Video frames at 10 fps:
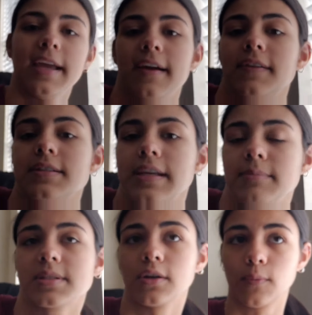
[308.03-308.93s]
have a
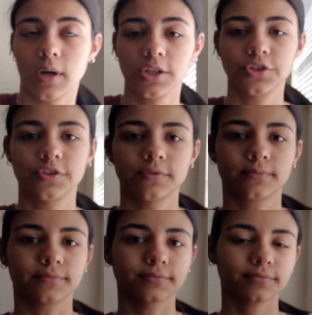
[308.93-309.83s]
Samsung watch,
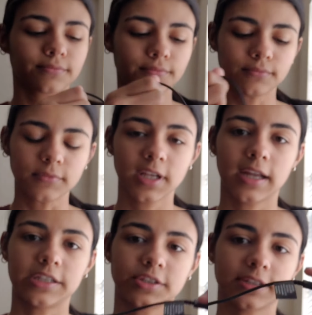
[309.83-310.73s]

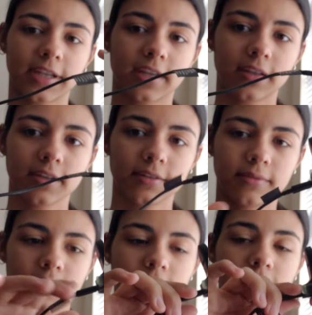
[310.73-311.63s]
I just take
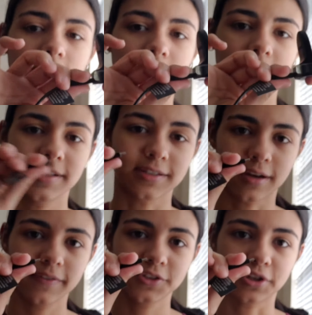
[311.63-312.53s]
this
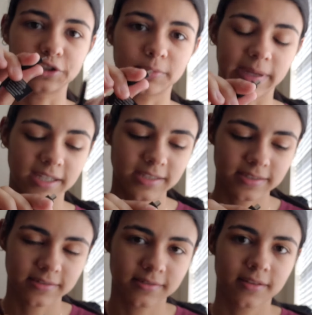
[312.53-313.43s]
off the charger
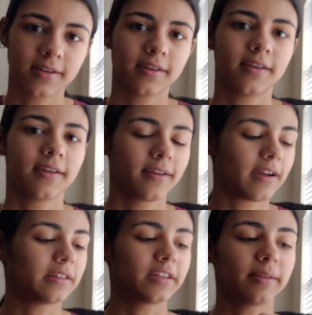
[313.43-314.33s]
base
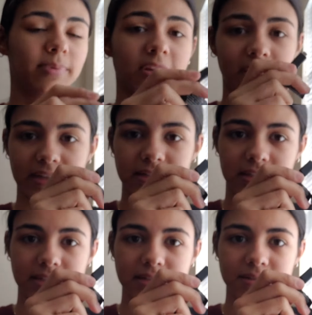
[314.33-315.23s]
and then plug it into
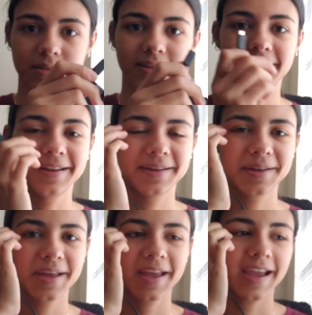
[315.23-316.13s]
this.
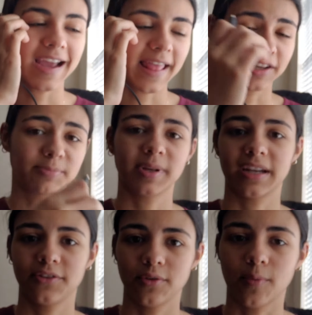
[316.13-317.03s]
And I just plug it
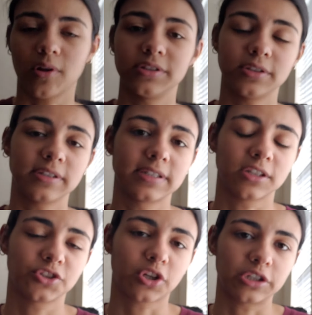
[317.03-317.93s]
into the wall until it's
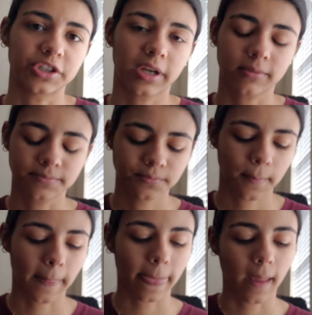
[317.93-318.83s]
done charging.
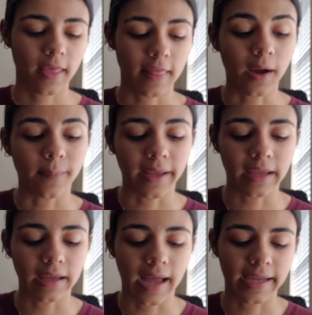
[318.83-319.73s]
That
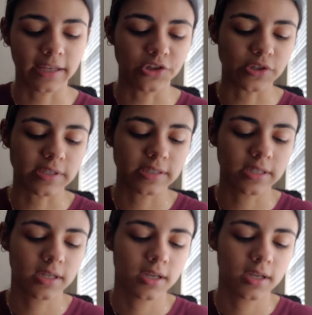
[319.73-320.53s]
way I can just